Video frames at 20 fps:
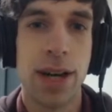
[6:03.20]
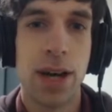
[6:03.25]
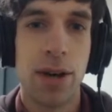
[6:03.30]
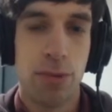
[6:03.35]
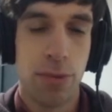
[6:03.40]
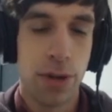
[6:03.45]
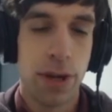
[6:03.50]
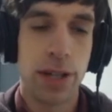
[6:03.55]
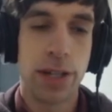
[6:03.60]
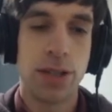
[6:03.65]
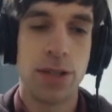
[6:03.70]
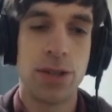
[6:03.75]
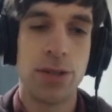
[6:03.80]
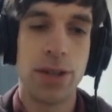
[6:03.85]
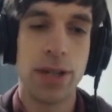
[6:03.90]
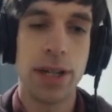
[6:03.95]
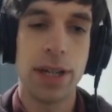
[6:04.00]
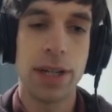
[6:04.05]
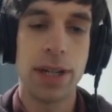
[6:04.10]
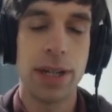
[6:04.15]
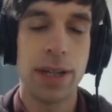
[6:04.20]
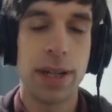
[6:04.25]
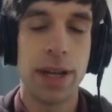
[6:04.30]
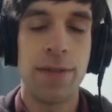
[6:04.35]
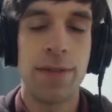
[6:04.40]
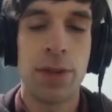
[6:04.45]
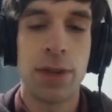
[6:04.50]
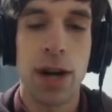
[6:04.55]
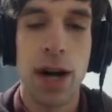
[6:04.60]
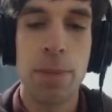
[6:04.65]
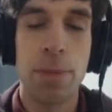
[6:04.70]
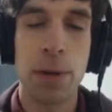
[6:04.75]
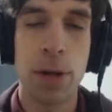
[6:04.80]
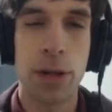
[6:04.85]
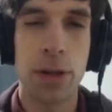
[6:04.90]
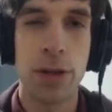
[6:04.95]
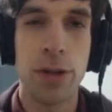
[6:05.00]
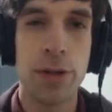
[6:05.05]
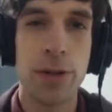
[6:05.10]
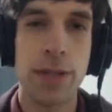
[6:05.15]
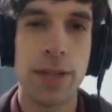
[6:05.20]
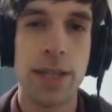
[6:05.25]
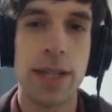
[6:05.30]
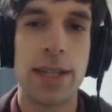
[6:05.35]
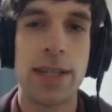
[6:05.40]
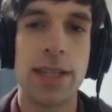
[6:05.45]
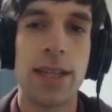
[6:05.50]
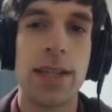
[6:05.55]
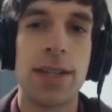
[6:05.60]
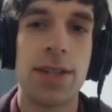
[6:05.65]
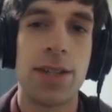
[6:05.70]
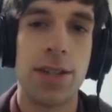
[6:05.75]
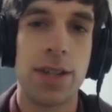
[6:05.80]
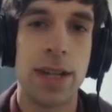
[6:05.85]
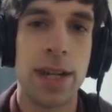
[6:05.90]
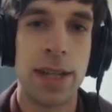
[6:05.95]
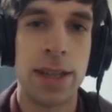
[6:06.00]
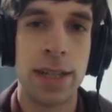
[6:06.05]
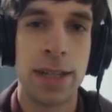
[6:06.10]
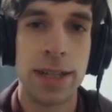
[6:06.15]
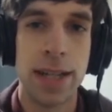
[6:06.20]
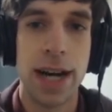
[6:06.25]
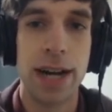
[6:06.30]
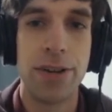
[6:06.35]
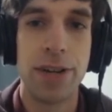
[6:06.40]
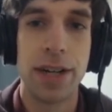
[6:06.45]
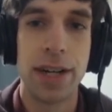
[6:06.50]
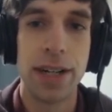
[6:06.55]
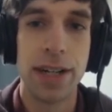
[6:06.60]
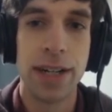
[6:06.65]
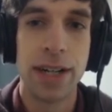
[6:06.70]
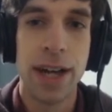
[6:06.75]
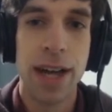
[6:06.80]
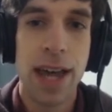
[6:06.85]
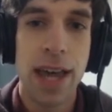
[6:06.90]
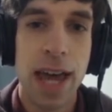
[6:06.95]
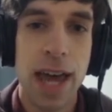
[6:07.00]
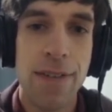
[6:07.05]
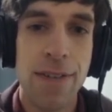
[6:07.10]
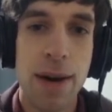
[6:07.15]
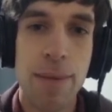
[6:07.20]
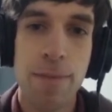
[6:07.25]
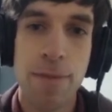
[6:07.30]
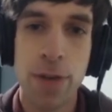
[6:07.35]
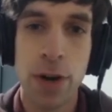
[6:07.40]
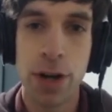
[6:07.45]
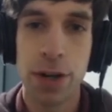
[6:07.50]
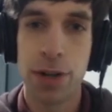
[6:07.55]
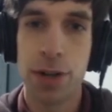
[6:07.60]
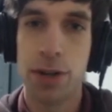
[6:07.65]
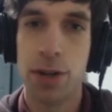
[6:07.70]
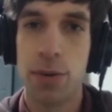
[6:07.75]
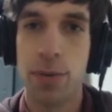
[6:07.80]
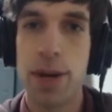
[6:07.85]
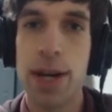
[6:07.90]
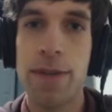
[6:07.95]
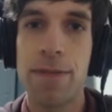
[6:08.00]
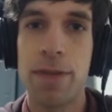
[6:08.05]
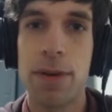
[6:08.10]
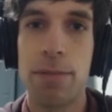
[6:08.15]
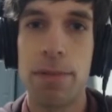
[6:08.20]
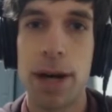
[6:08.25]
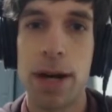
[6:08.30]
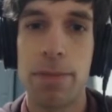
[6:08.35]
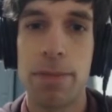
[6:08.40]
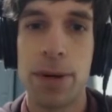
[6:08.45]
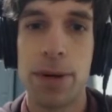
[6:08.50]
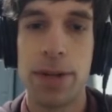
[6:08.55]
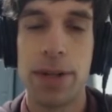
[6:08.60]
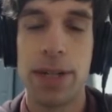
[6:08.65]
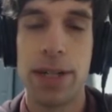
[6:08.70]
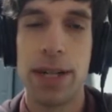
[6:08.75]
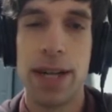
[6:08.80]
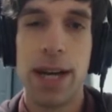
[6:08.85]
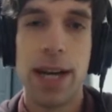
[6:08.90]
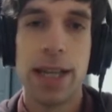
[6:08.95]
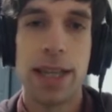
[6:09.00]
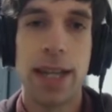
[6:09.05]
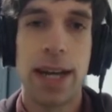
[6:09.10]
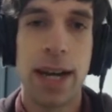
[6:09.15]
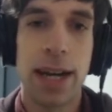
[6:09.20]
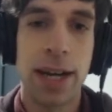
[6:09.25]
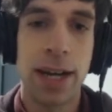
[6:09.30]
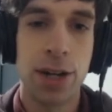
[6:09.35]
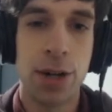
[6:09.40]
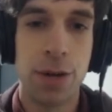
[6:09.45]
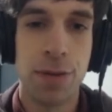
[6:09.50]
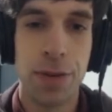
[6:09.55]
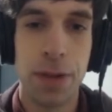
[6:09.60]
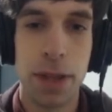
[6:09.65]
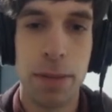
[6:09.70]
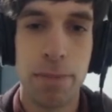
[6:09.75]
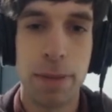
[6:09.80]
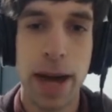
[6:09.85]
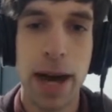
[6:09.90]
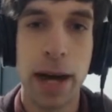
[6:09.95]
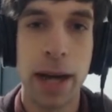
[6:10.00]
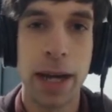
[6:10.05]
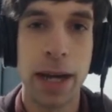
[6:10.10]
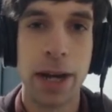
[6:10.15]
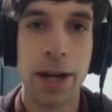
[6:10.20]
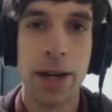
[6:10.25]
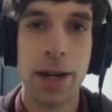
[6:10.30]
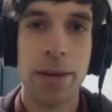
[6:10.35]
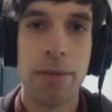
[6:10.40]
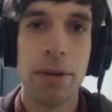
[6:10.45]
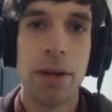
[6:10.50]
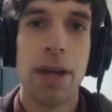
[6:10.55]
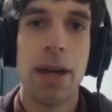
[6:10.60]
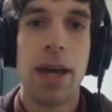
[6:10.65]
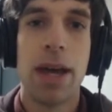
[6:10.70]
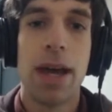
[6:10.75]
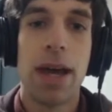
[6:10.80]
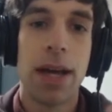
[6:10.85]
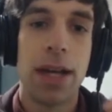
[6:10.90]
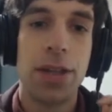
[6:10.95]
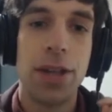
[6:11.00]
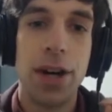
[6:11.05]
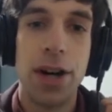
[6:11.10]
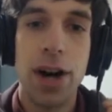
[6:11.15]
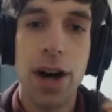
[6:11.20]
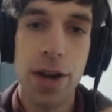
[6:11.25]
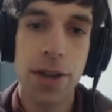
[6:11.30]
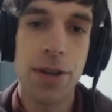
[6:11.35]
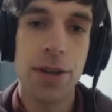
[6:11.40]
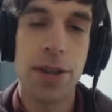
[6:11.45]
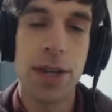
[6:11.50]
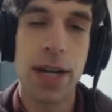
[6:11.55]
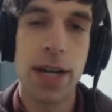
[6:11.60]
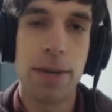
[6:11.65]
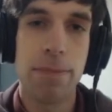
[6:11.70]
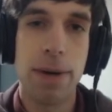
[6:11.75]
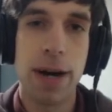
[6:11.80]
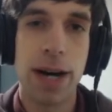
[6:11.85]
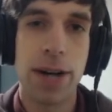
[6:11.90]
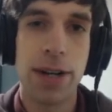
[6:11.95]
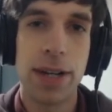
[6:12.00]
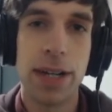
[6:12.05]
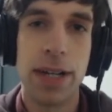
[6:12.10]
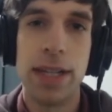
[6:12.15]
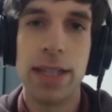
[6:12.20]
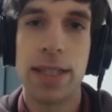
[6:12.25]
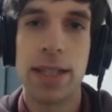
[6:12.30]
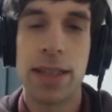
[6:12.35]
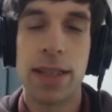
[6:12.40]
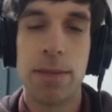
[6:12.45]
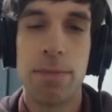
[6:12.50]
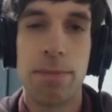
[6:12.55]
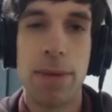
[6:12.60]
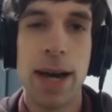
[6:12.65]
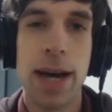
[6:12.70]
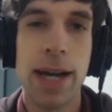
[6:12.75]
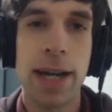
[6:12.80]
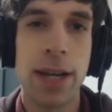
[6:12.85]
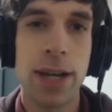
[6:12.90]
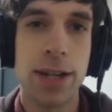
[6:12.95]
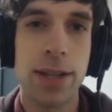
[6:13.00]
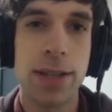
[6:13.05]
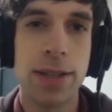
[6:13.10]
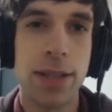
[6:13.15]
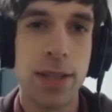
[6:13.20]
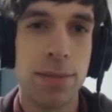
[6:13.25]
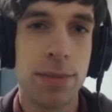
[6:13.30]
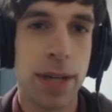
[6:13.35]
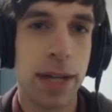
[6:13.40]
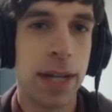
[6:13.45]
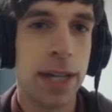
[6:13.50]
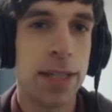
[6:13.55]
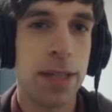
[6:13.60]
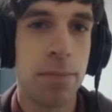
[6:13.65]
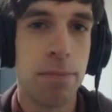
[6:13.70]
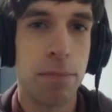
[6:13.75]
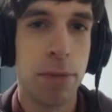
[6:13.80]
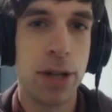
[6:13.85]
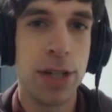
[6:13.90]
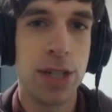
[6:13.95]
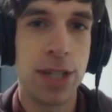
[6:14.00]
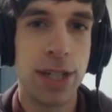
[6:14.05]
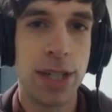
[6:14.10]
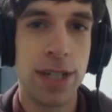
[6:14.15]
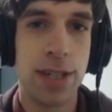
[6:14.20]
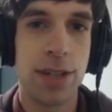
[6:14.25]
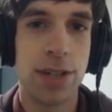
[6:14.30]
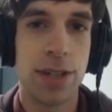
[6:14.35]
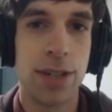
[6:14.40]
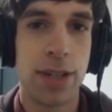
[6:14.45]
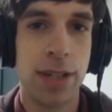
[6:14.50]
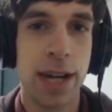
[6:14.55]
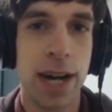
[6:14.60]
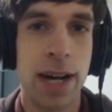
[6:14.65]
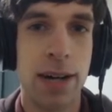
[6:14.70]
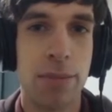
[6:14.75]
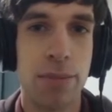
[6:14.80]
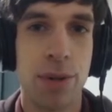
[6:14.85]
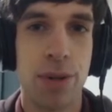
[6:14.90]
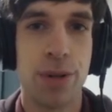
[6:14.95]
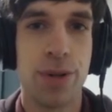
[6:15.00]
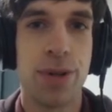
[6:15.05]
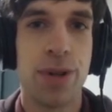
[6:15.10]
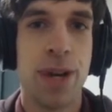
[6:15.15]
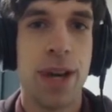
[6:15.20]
Whereas doing it, if you're up close, it's easier to hit the down air. If I'm farther away from my opponent, then I can go for the back air. The other thing about it is that the back air seems like it's a much easier combo.